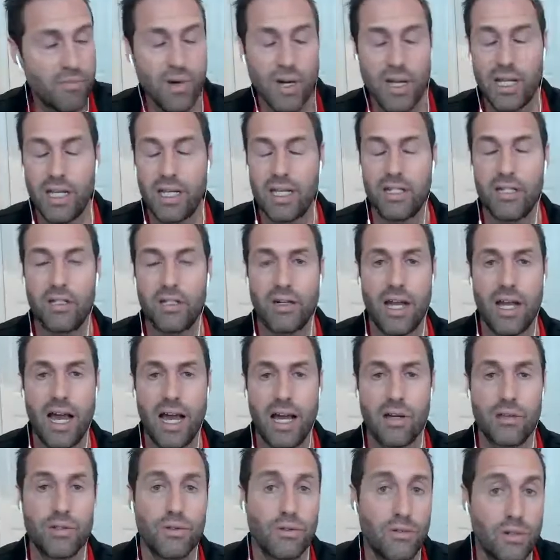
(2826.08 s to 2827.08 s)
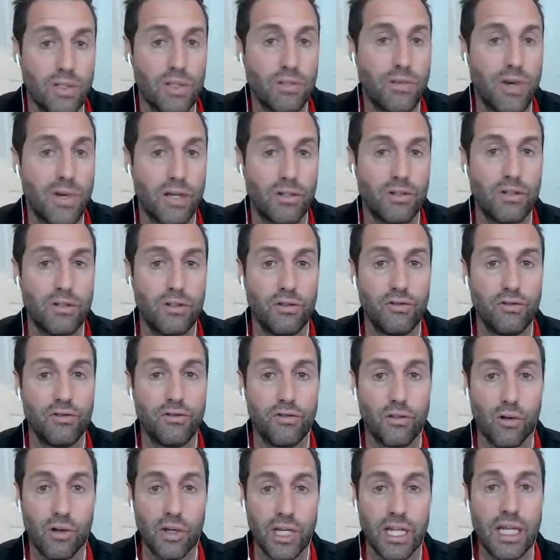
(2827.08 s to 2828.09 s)
in your house was about
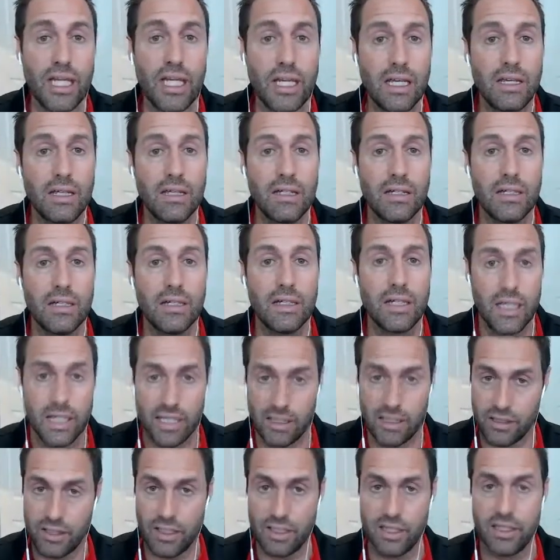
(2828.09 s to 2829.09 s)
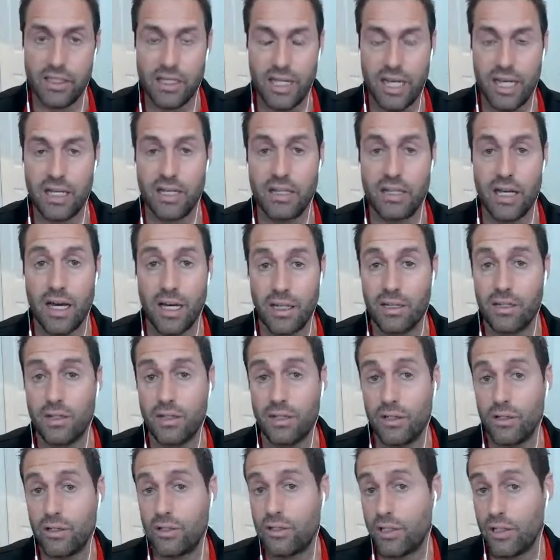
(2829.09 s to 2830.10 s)
240, it's going to take a lot of
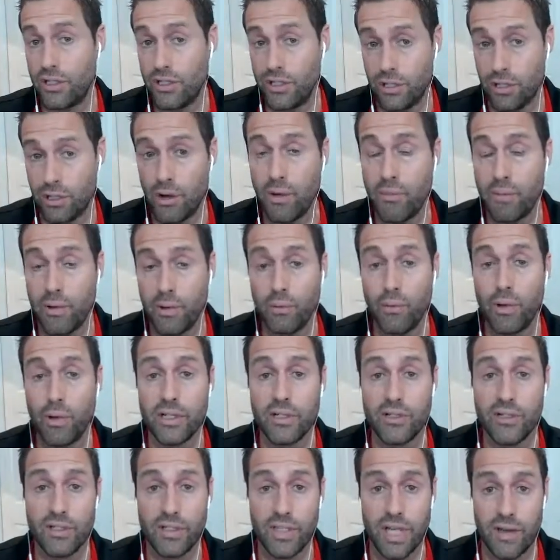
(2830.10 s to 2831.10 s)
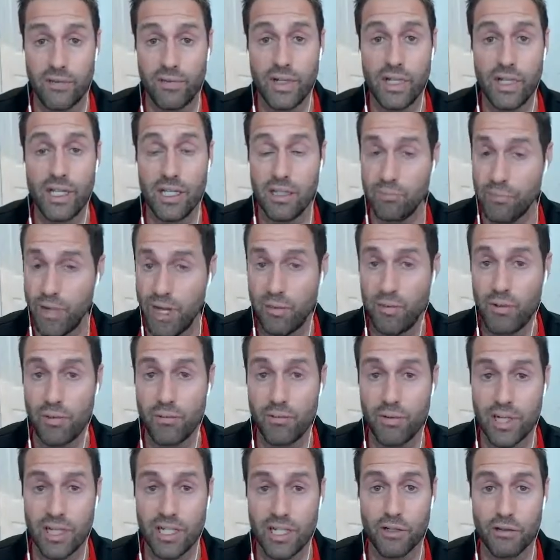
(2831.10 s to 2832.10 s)
courage to show up at 170 and maybe
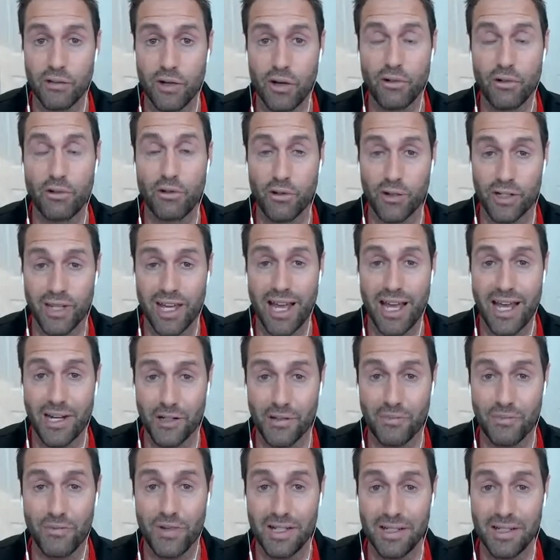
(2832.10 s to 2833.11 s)
bring your own organic meal.